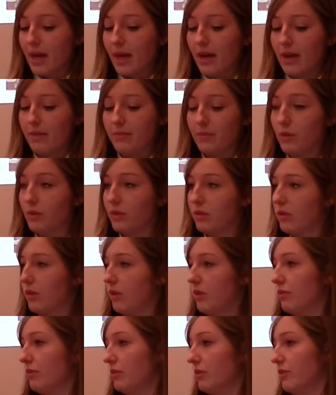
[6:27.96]

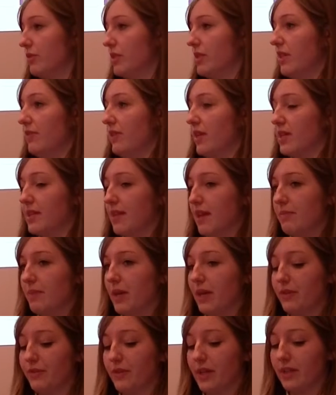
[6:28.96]
or receiving a state
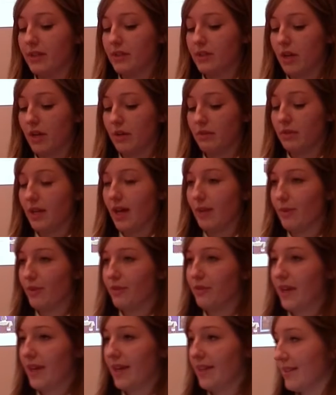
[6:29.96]
benefit. So Library
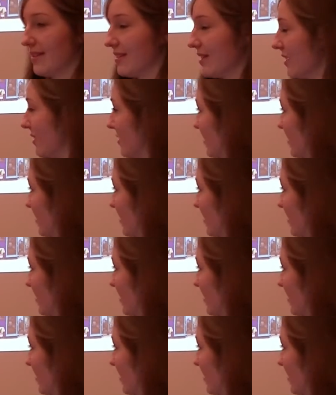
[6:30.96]
of Things